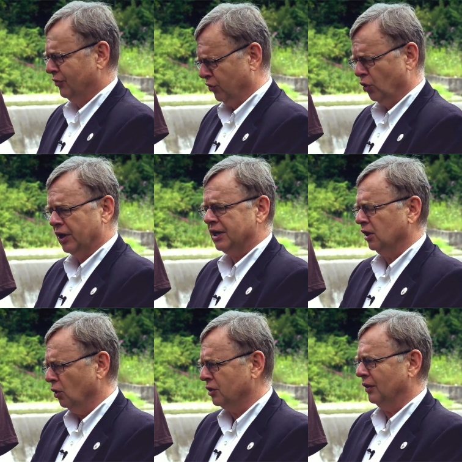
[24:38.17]
Authority,
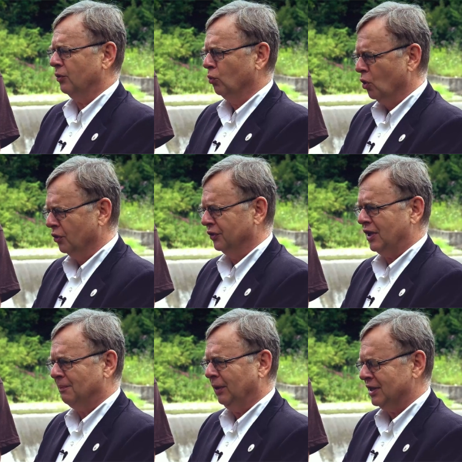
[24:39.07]
CLOCA, the role that
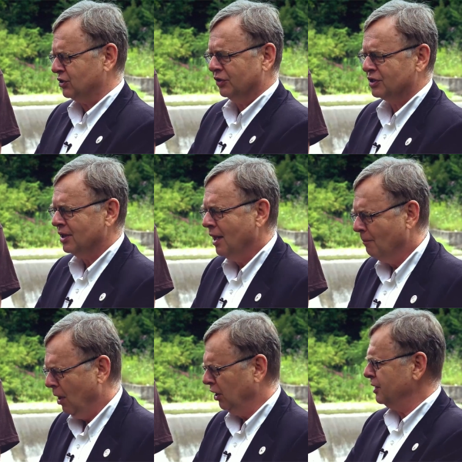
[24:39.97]
they play. So there's
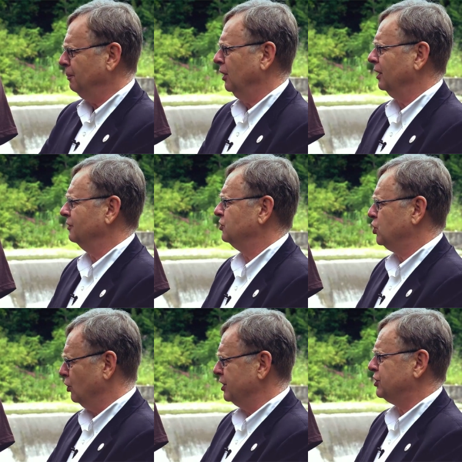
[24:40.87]
multiple
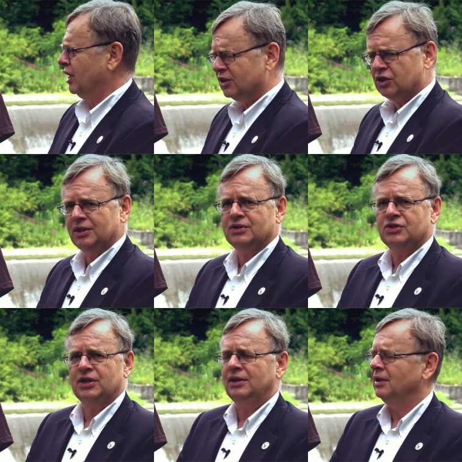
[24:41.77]

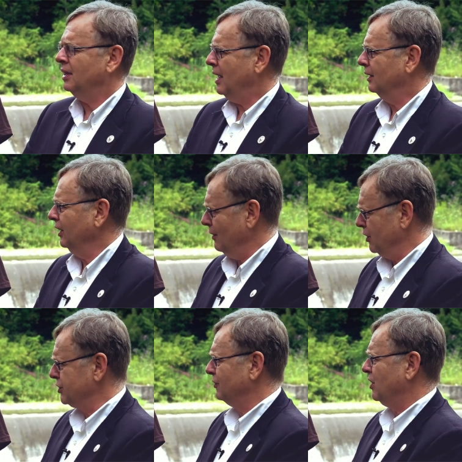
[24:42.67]
jurisdictions and
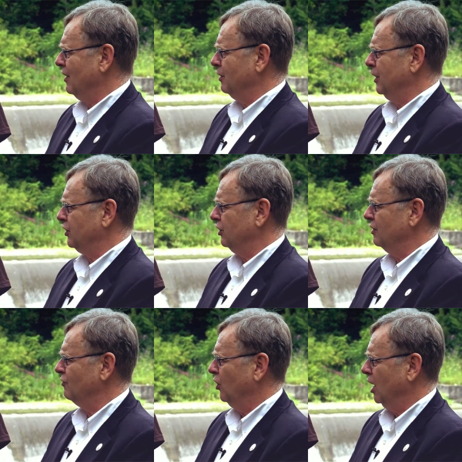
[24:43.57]
levels of government that
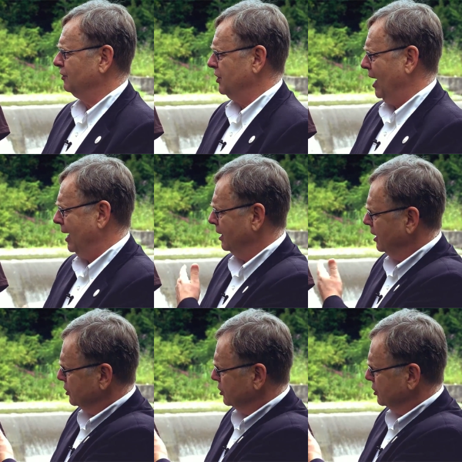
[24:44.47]
are involved in that.